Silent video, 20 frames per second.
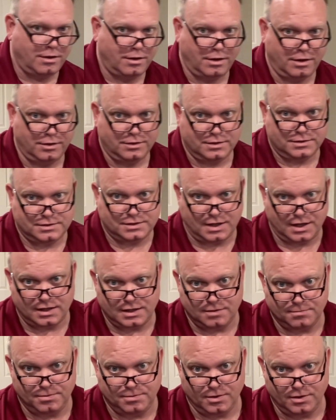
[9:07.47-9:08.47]
On the side
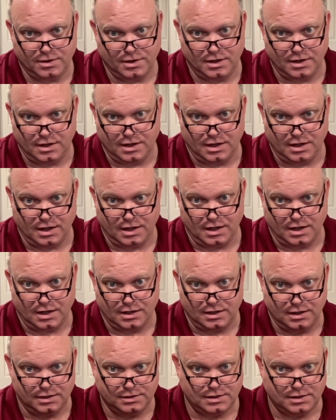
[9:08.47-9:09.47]
component, it had
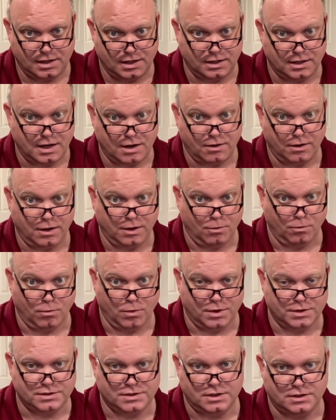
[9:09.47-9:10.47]
its head. Now, it
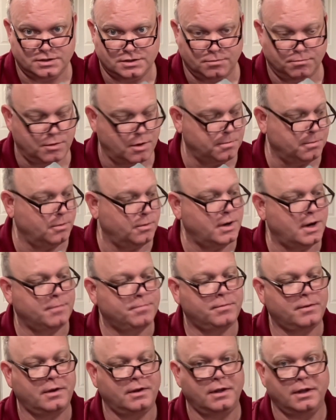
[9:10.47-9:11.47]
was in some bubble wrap.
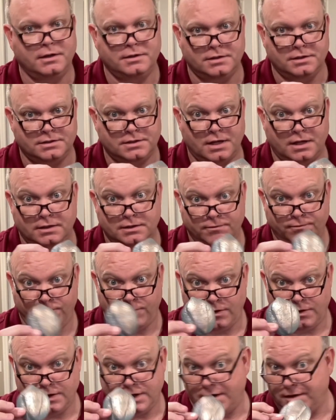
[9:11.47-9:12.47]
It just had
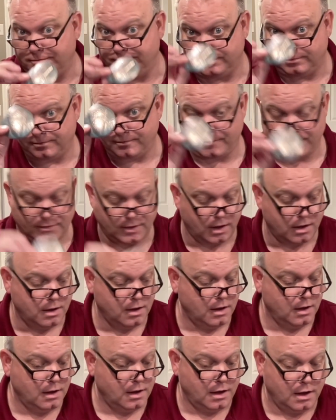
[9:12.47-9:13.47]
fallen out.
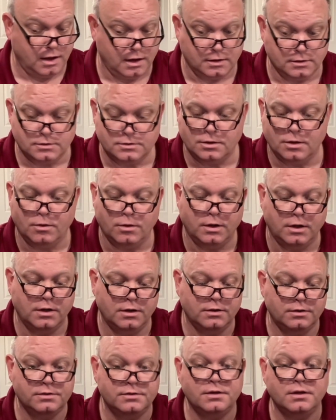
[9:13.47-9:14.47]
And so,
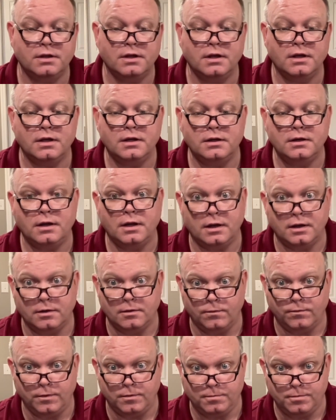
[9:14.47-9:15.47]
here's the head. And
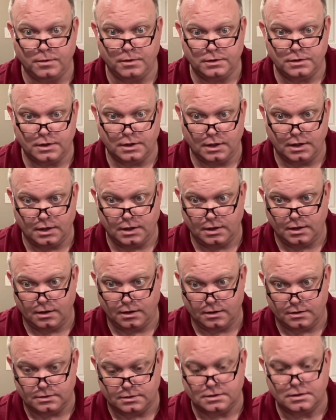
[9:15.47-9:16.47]
if we put the head
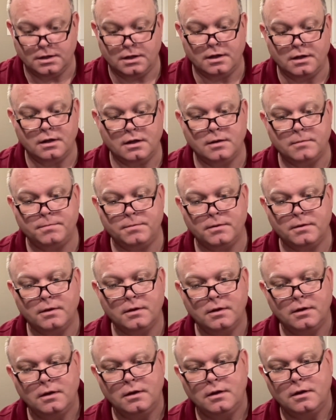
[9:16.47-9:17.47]
on top,
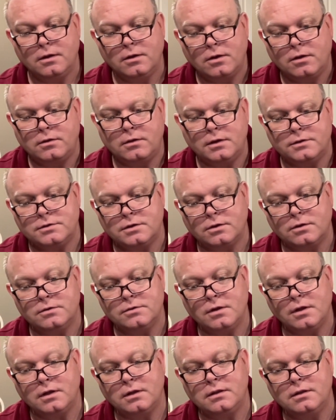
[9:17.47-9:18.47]
does it go
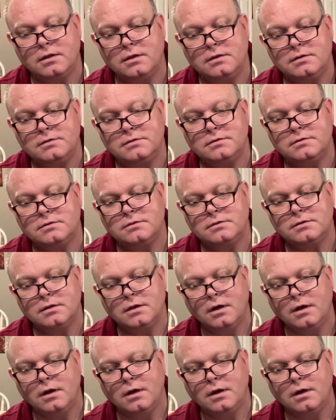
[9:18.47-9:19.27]
like this?